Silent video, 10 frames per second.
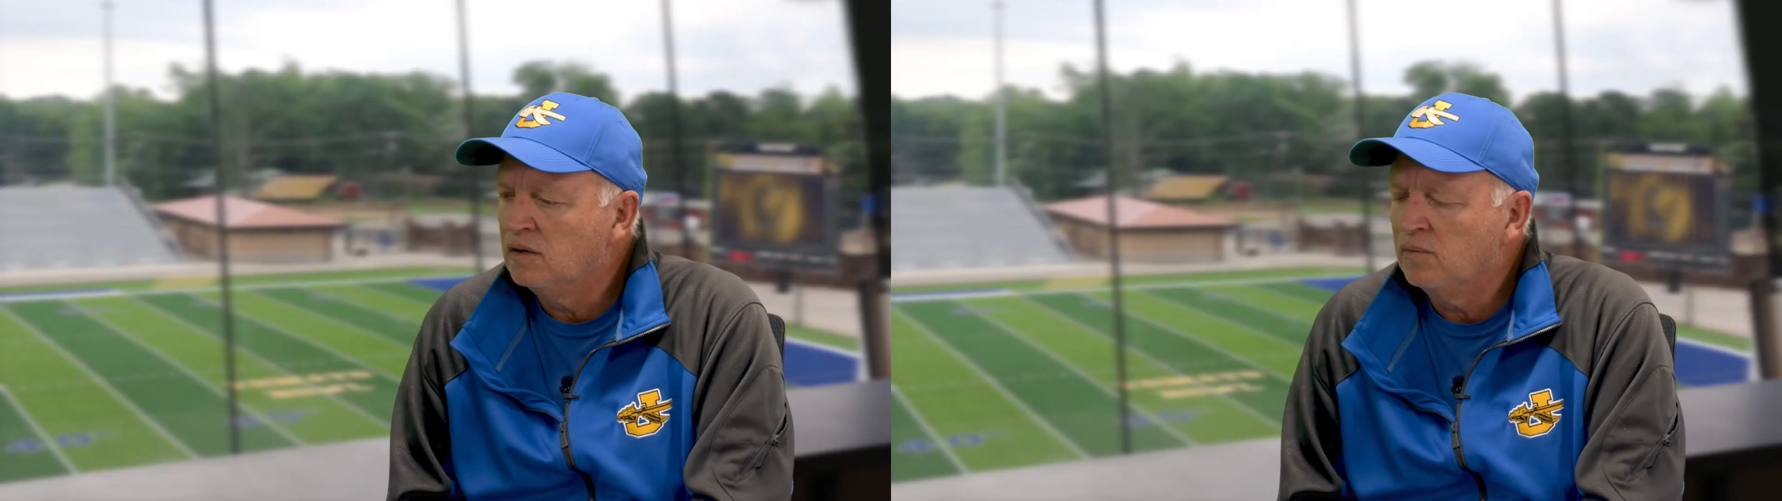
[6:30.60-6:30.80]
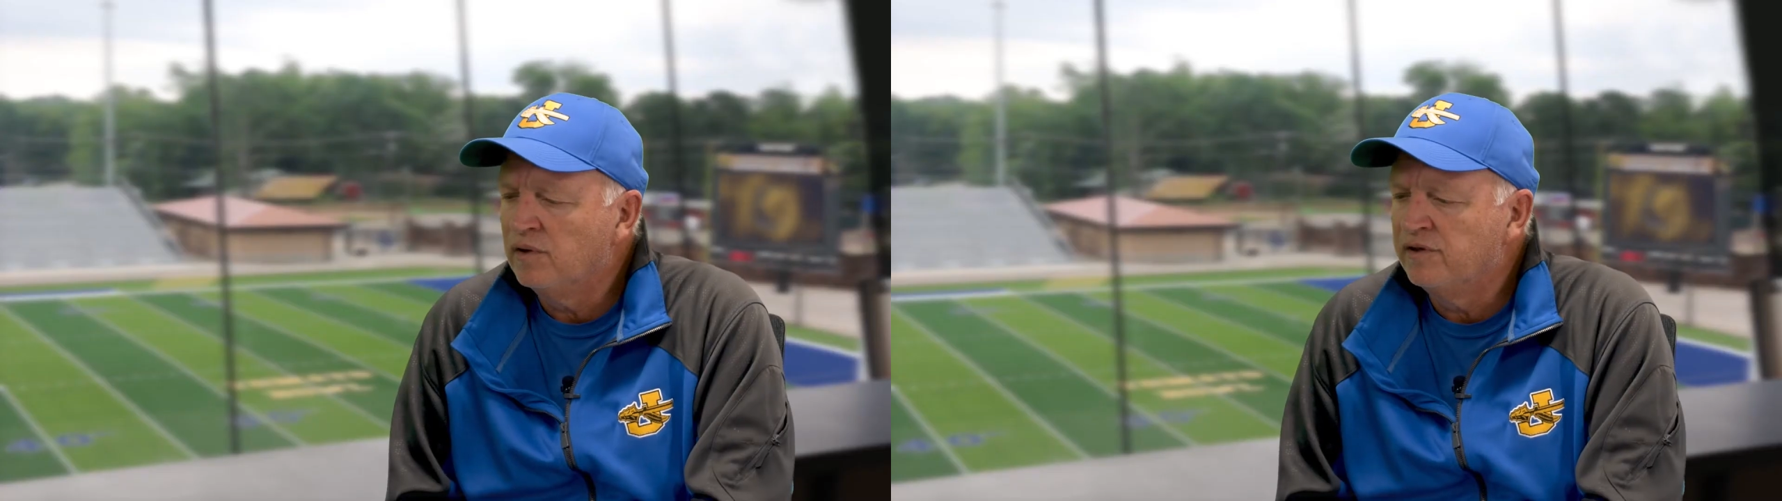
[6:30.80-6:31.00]

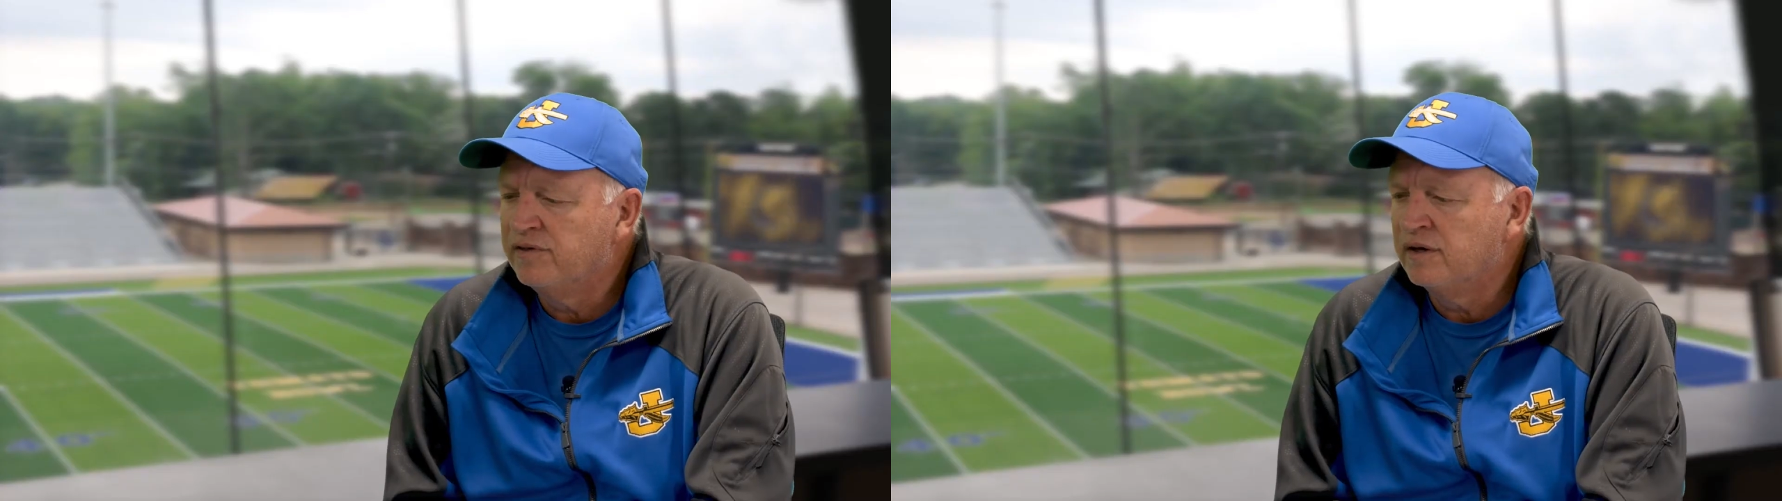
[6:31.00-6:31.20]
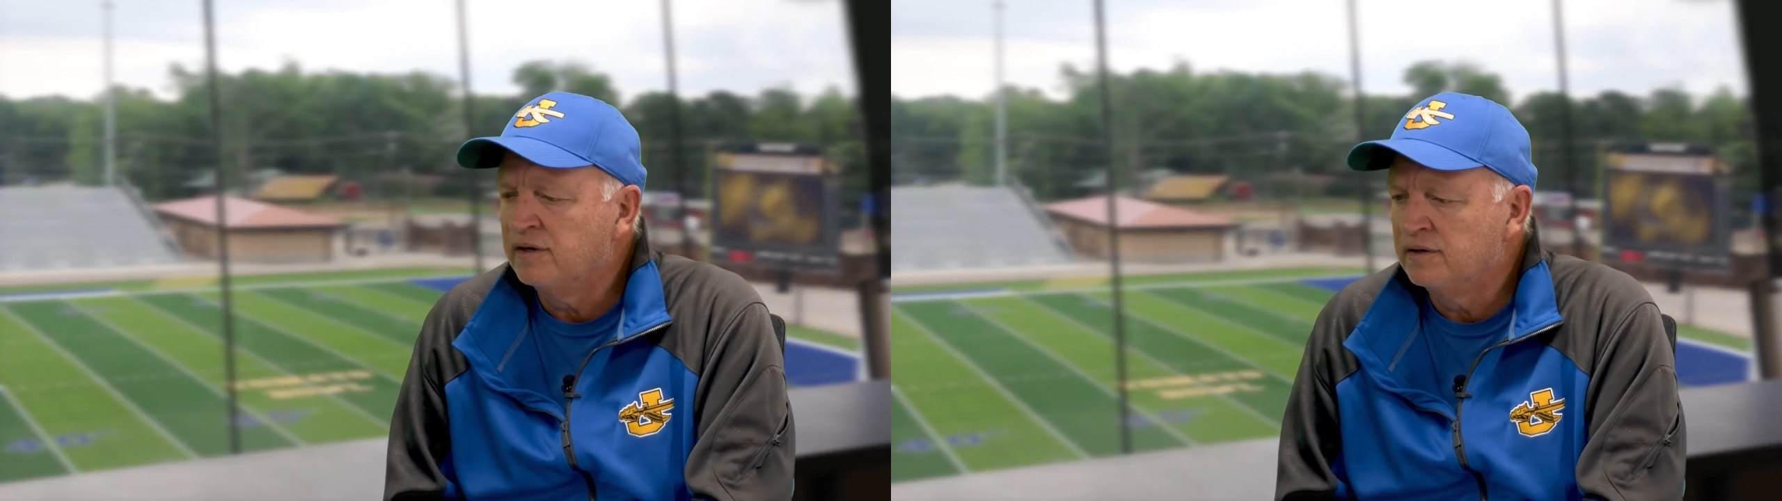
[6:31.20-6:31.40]
Well, the
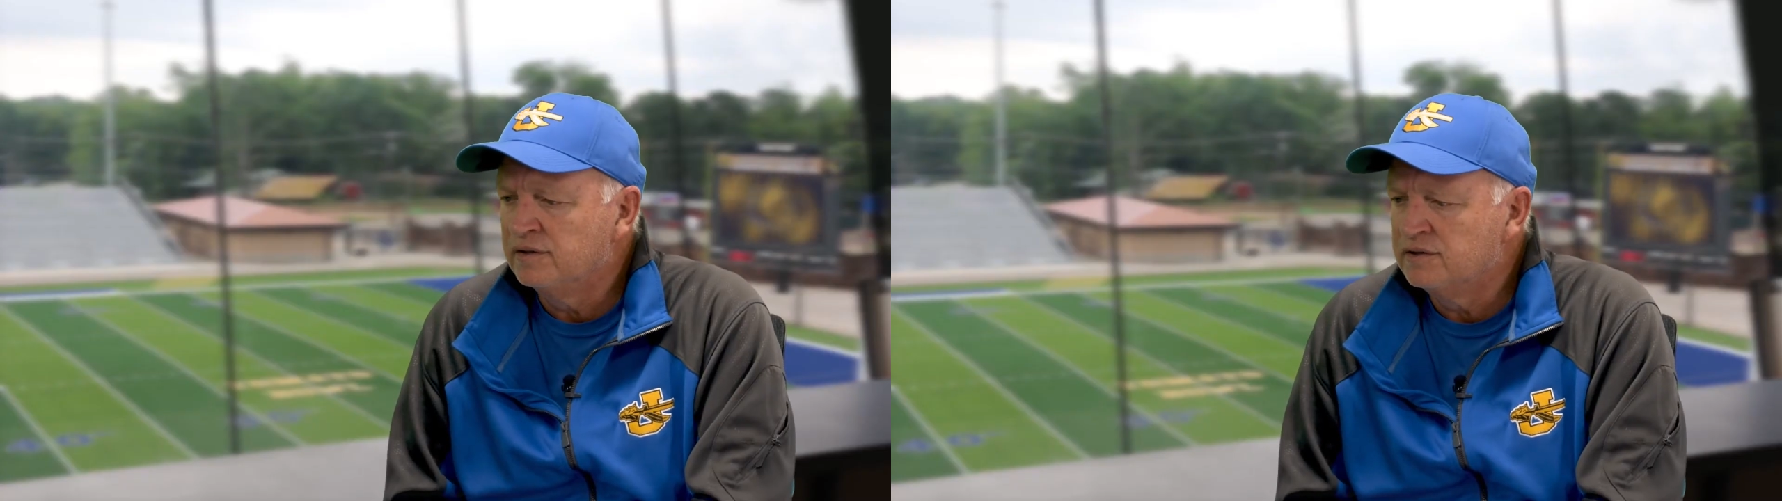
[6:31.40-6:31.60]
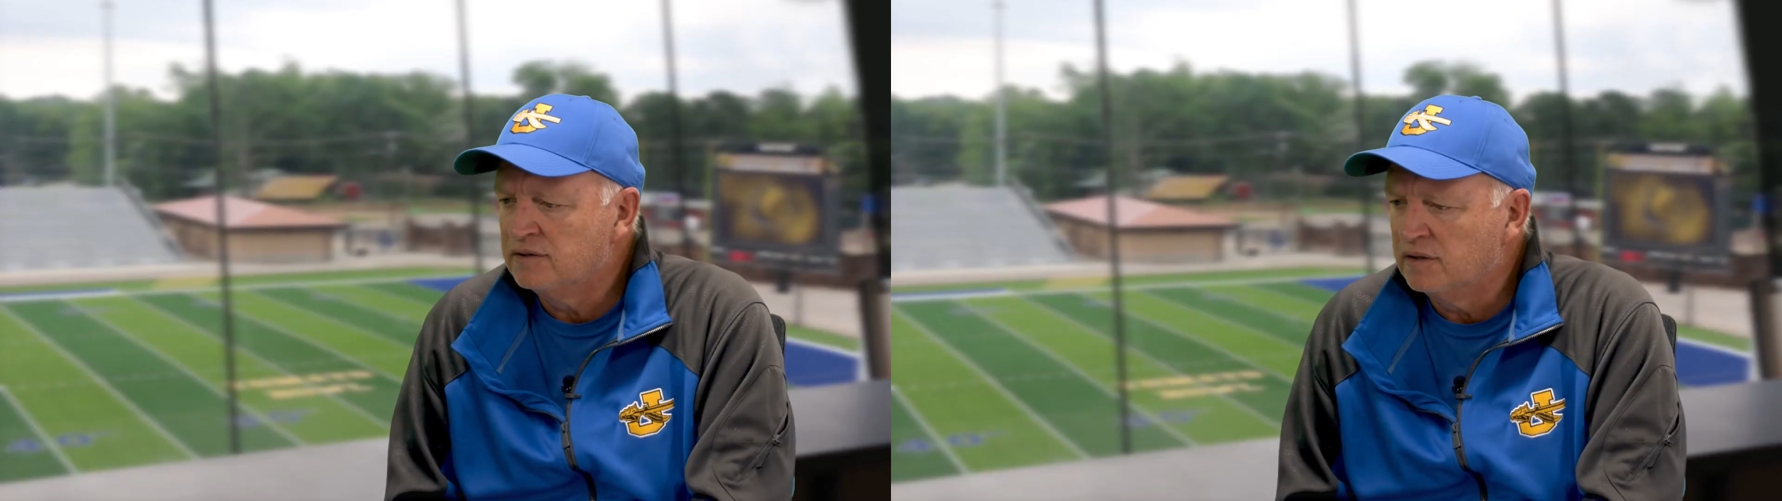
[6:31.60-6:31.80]
thing
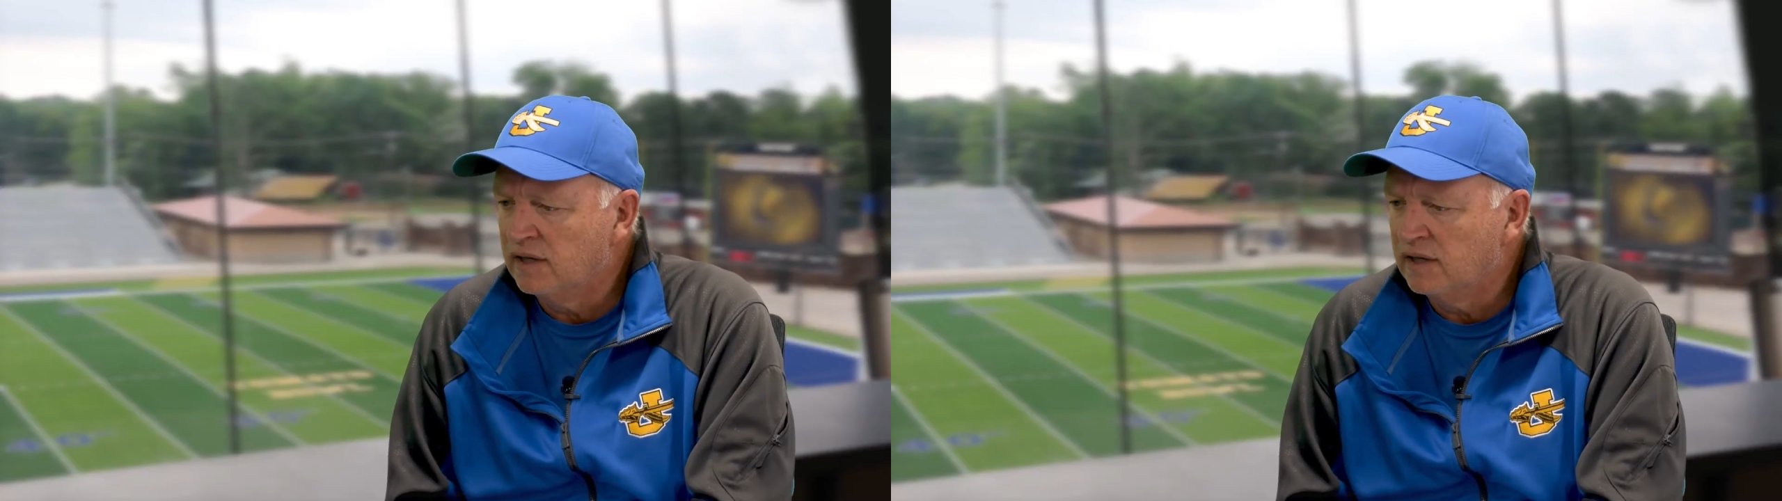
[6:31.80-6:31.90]
is,